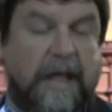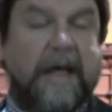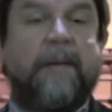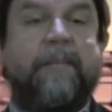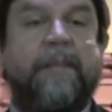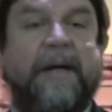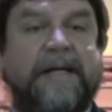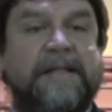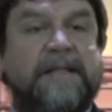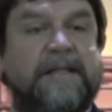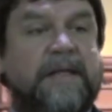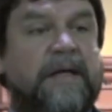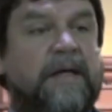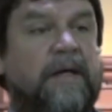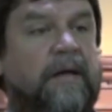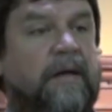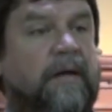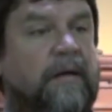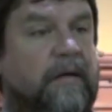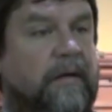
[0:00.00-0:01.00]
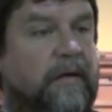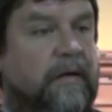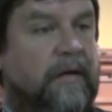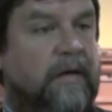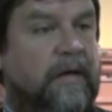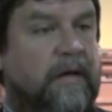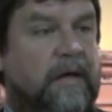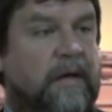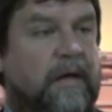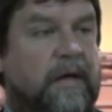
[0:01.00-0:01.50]
a blessing
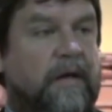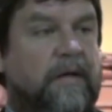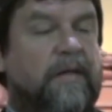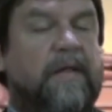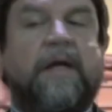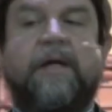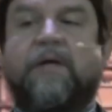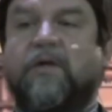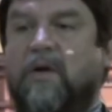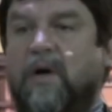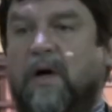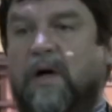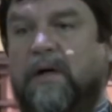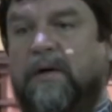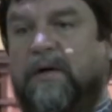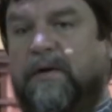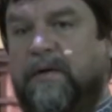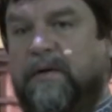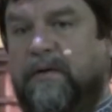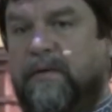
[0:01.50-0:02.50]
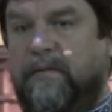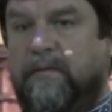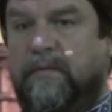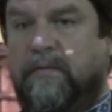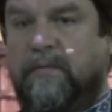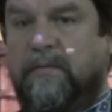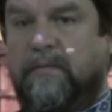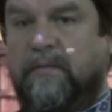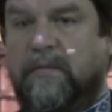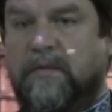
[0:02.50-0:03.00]
that God
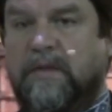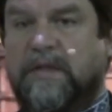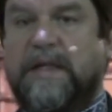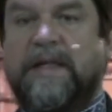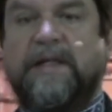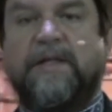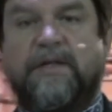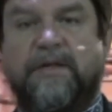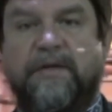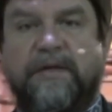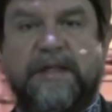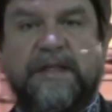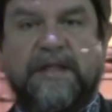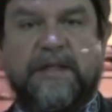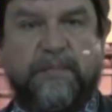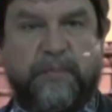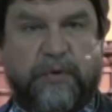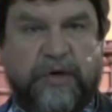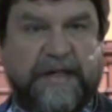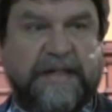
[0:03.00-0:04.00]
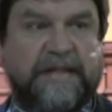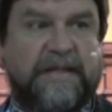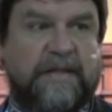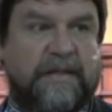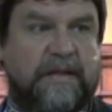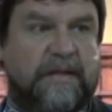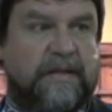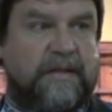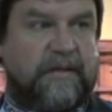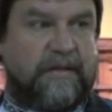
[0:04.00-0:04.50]
said to his
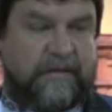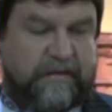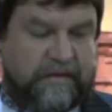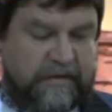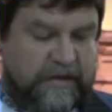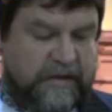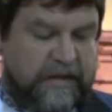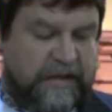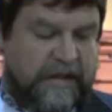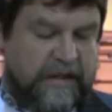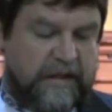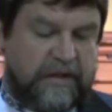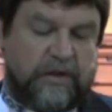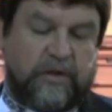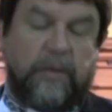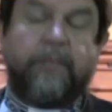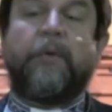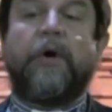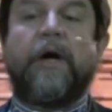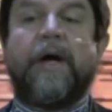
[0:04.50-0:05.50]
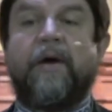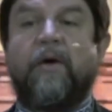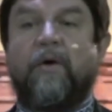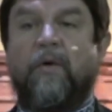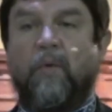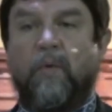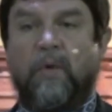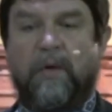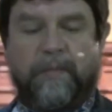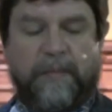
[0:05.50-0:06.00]
priests to pray
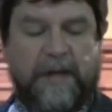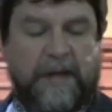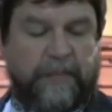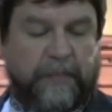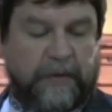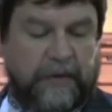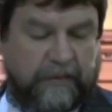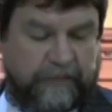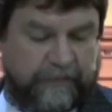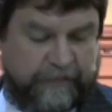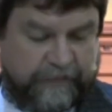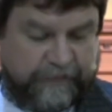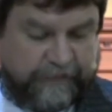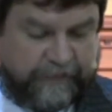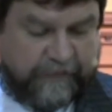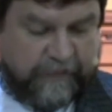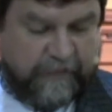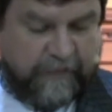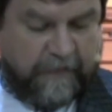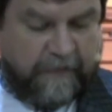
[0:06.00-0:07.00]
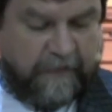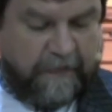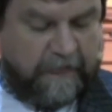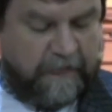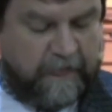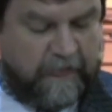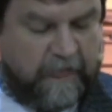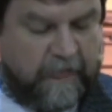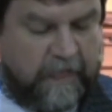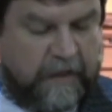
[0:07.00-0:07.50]
on all the people.
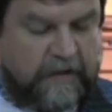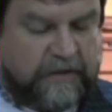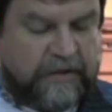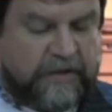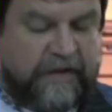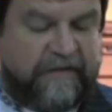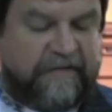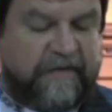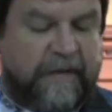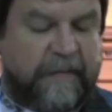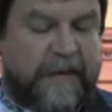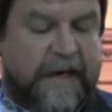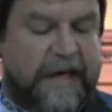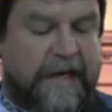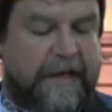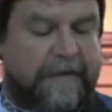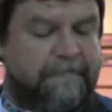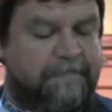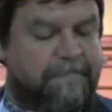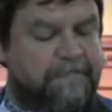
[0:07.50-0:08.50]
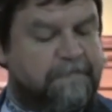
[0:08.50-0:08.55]
So if I may,